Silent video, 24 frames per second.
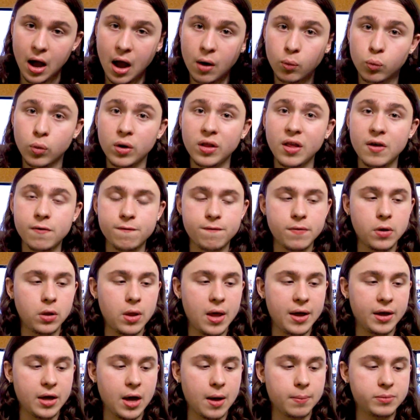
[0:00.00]
I really feel
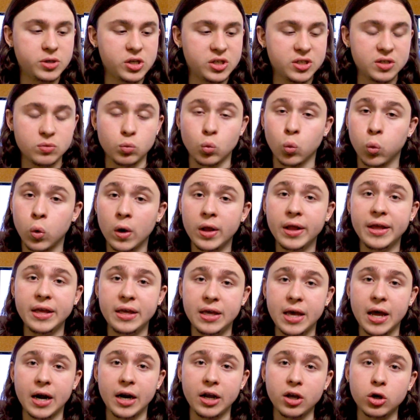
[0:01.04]
like I'm just really
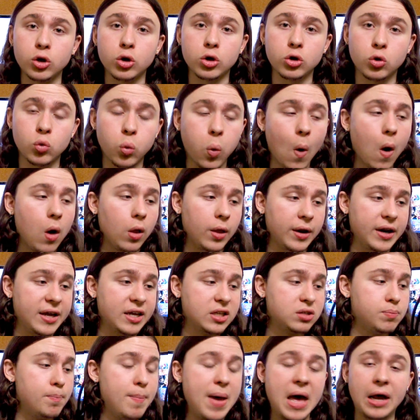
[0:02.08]
getting good quality.
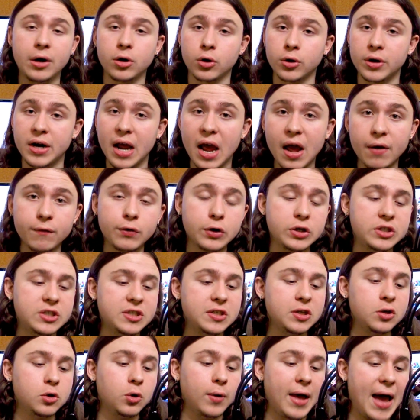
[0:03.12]
It's better in every
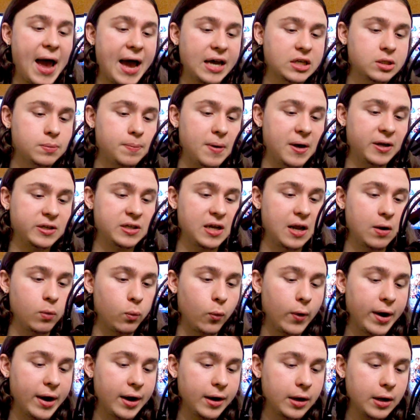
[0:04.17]
single aspect
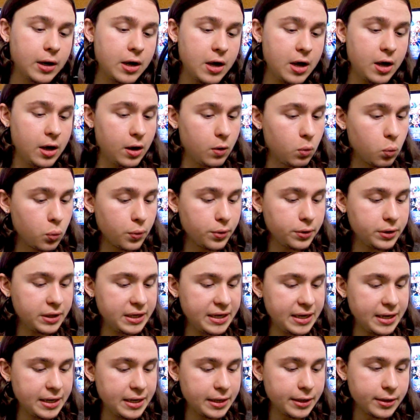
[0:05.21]
and way. It
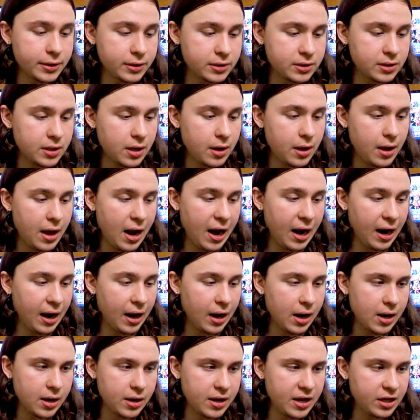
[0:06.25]
really is.
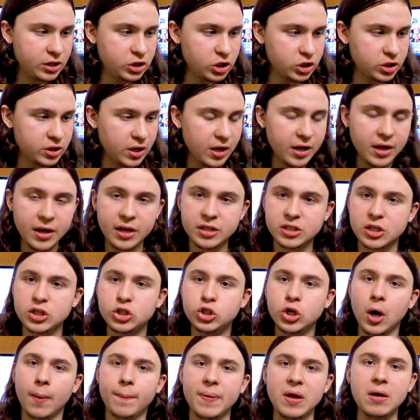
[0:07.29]
And it's a
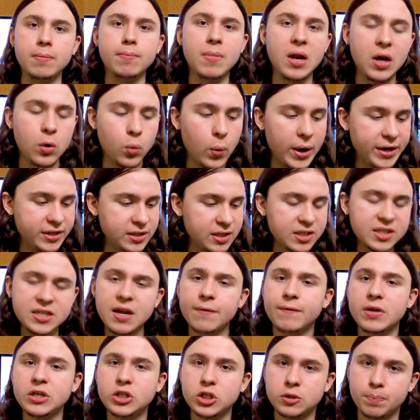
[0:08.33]
jump in many ways. Instead
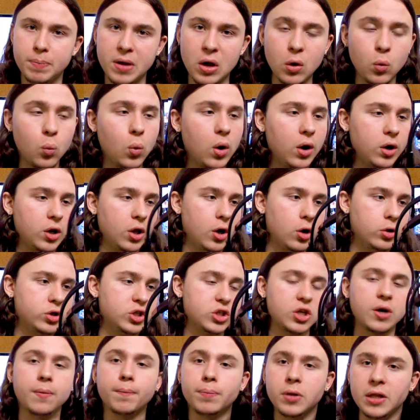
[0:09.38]
of it just being one, you know,
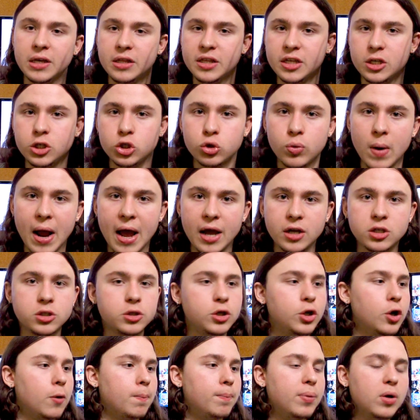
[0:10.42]
just completely trash,
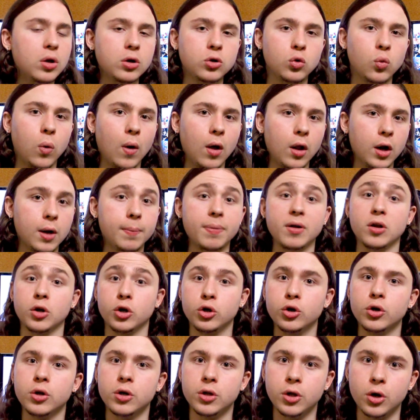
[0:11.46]
you know, build quality, but
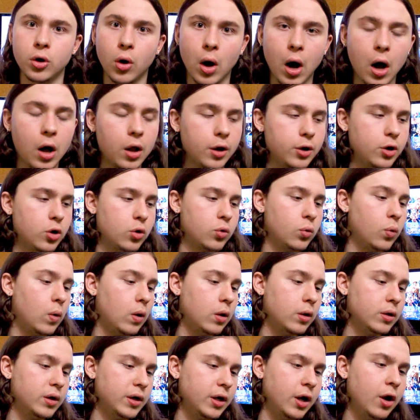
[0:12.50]
good, you know, audio
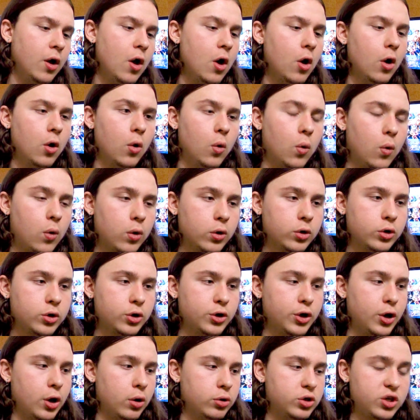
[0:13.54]
quality. Or,
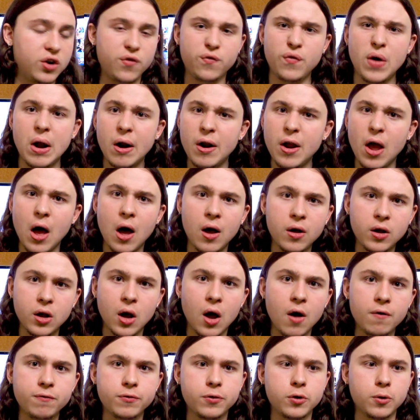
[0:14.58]
you know, just very
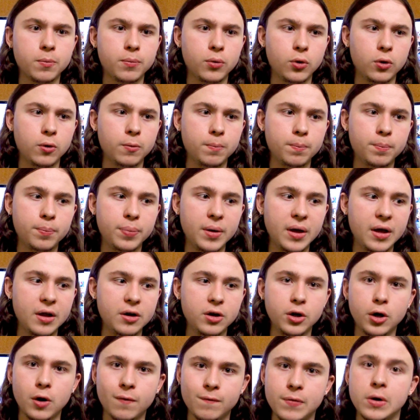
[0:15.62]
uncomfortable,
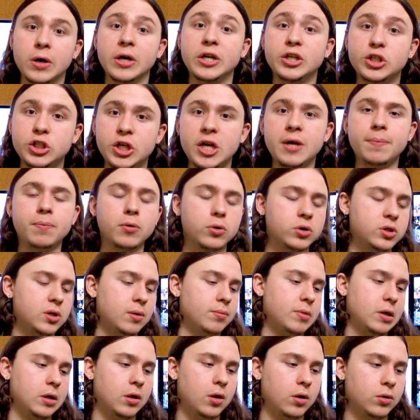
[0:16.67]
but, you know, very cheap or
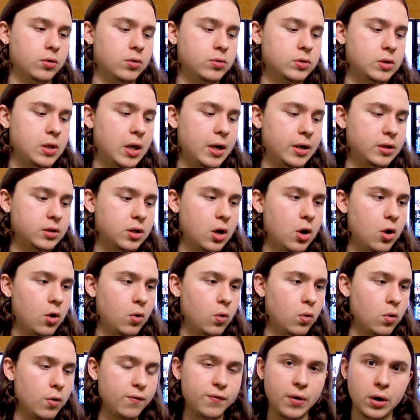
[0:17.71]
something along those lines.
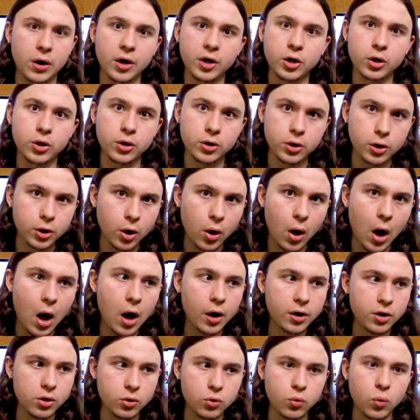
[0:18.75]
Or very good, you know,
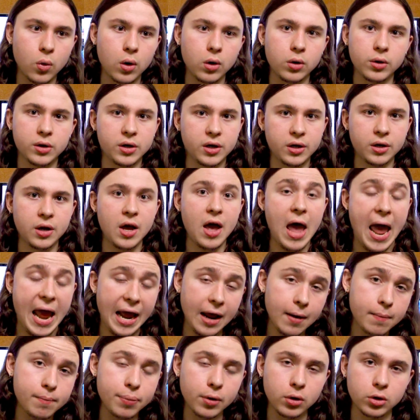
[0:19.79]
audio quality
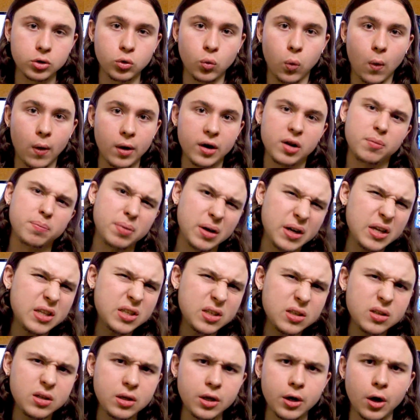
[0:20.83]
and build quality, but,
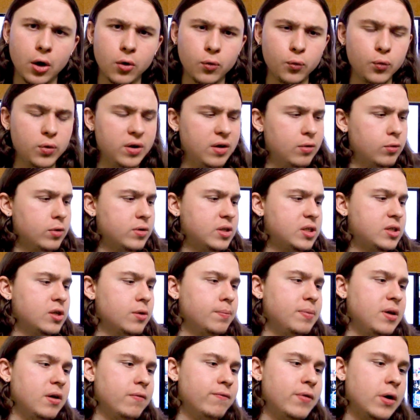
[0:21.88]
it, you know, it would still
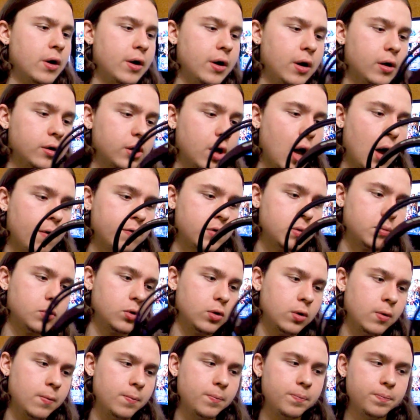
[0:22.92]
be very
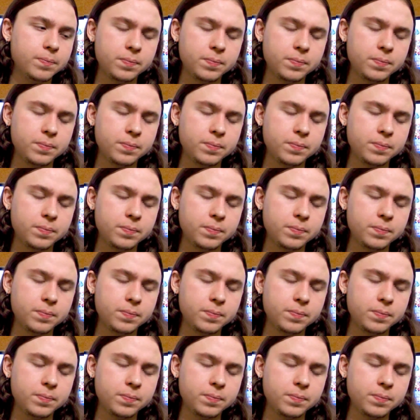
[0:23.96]
uncomfortable.